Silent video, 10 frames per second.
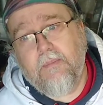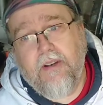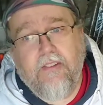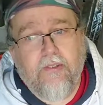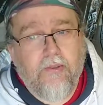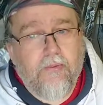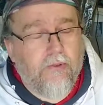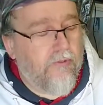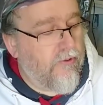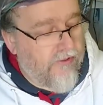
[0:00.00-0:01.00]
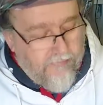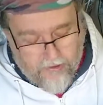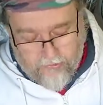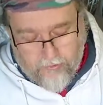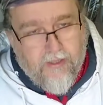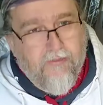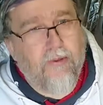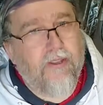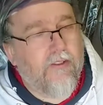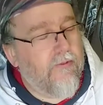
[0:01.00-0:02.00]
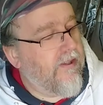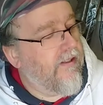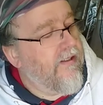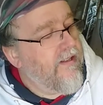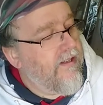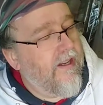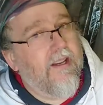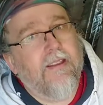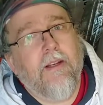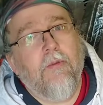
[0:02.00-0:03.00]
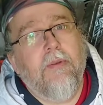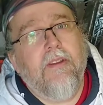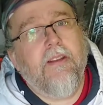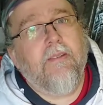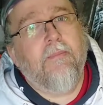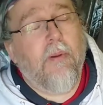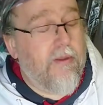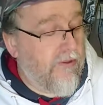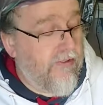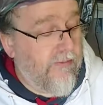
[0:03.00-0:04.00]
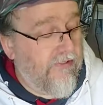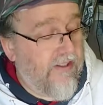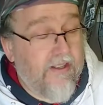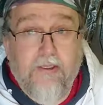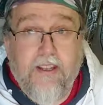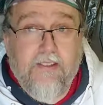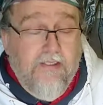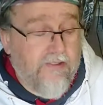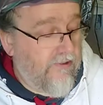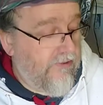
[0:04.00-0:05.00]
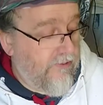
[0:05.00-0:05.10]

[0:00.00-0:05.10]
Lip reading: pretty soon, just once I've got to tweak a few things with it, and then we'll probably put this up for sale in the Etsy store.